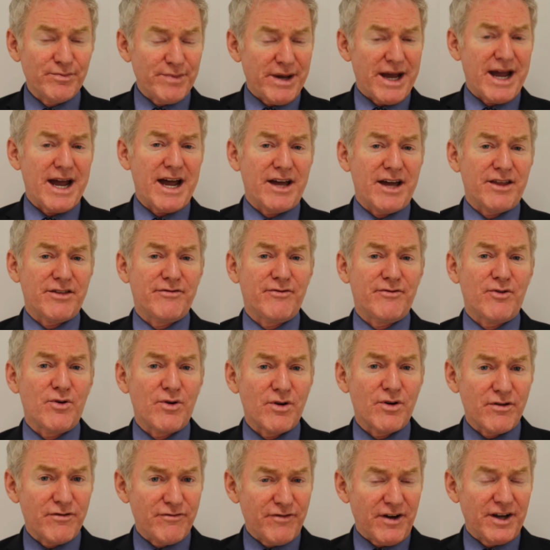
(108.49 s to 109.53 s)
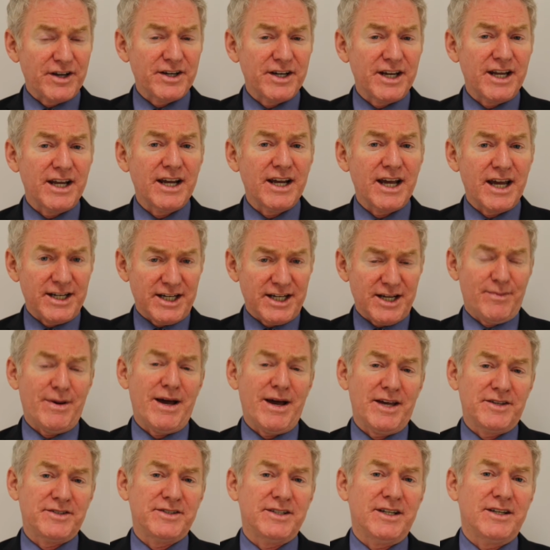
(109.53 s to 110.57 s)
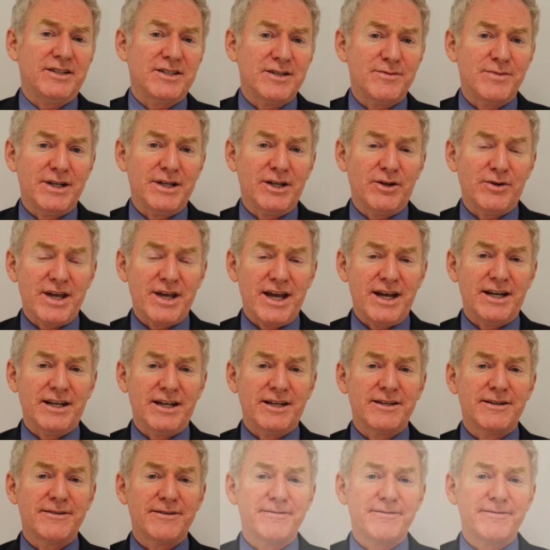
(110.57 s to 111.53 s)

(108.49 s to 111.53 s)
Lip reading: path for funding and capacity to be located.